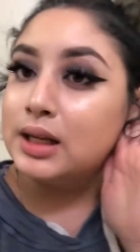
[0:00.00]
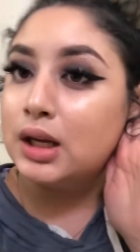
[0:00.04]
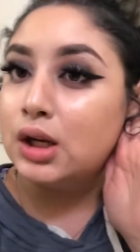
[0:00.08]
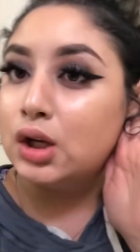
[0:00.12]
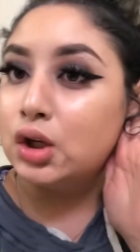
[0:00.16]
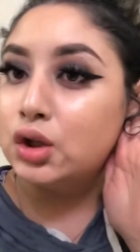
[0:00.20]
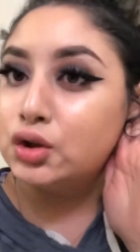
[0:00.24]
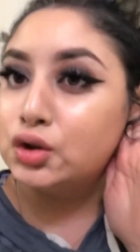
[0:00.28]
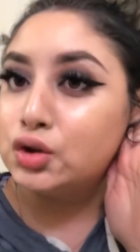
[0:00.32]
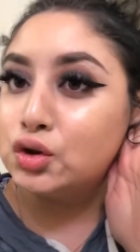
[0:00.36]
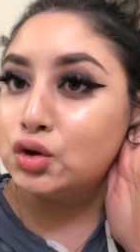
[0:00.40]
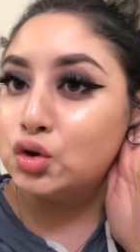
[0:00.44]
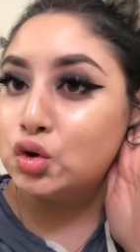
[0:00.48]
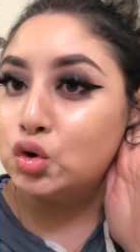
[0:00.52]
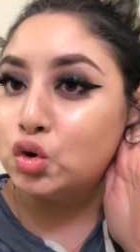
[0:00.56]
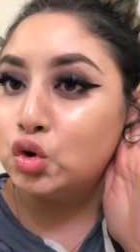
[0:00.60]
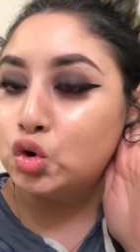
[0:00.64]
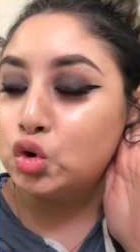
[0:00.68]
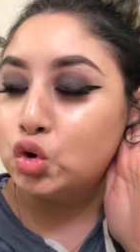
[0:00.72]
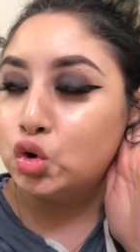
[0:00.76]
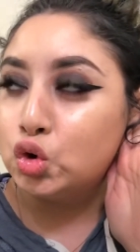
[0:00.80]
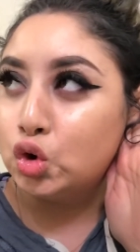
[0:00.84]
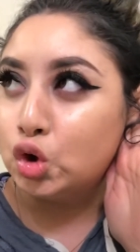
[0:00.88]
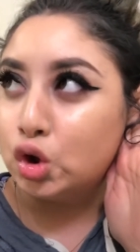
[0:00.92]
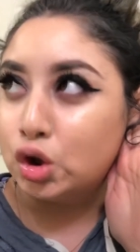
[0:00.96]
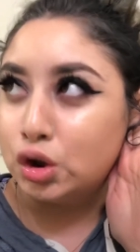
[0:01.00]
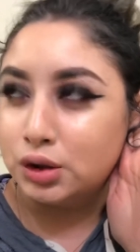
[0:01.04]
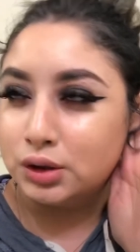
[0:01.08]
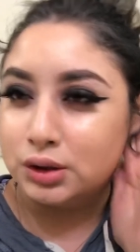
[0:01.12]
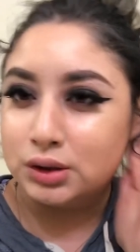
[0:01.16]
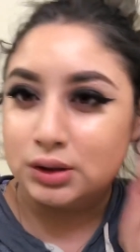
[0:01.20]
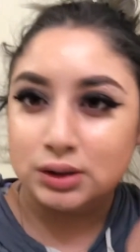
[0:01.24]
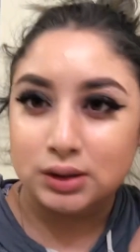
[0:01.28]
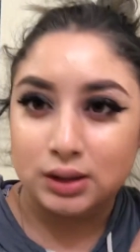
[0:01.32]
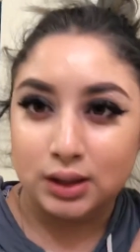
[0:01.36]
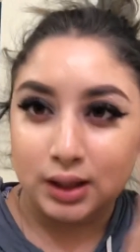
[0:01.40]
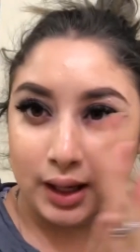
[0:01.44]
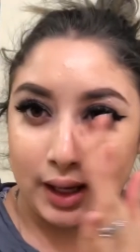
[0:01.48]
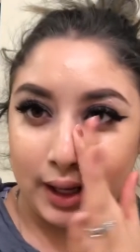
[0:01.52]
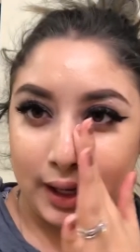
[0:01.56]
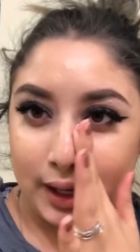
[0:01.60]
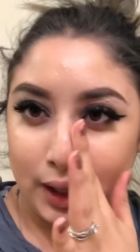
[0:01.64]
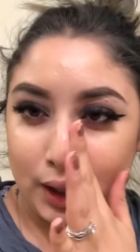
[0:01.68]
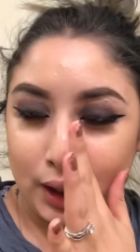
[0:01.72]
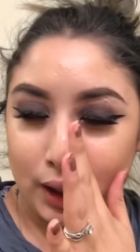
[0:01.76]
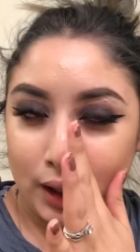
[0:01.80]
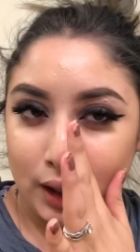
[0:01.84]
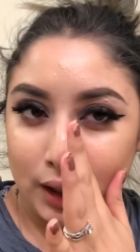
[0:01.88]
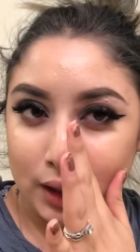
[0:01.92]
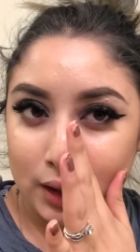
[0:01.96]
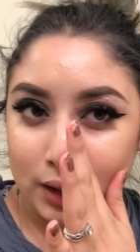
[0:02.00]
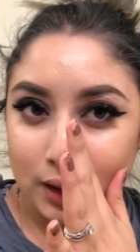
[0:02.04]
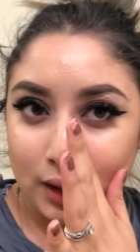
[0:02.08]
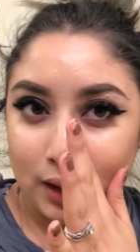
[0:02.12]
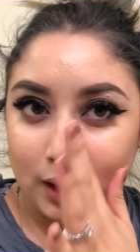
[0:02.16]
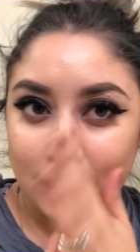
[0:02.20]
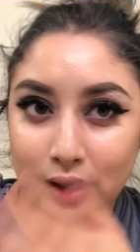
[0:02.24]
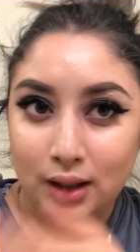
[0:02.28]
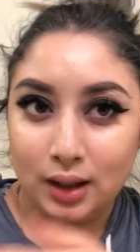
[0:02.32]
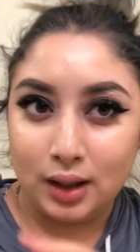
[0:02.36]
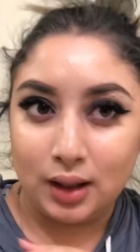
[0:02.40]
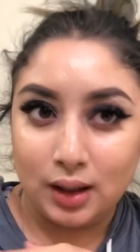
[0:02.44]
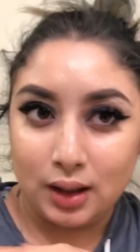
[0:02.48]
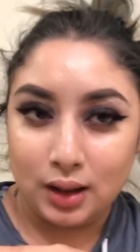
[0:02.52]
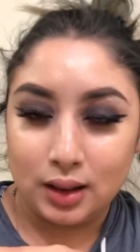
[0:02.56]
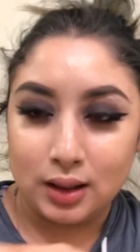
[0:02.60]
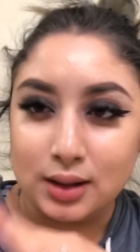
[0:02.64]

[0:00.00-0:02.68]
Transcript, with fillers: it's Thursday